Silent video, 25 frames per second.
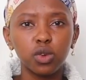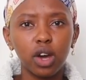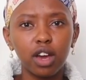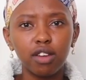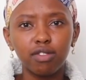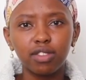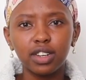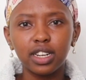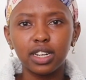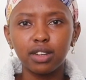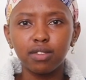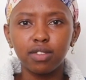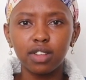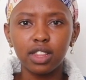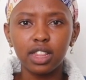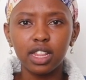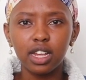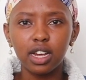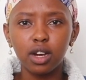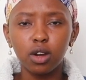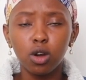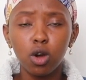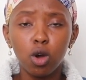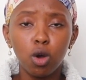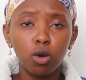wife and
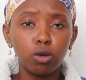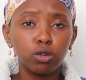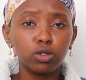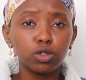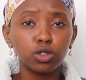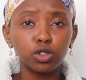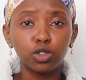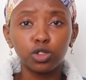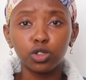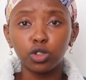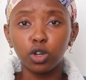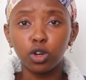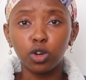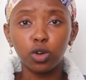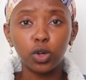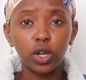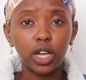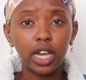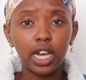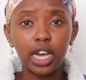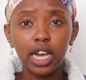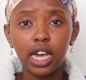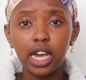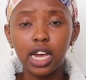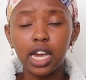everything, which was not
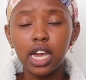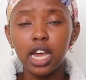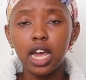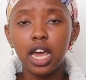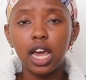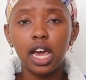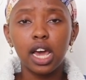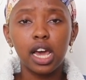okay.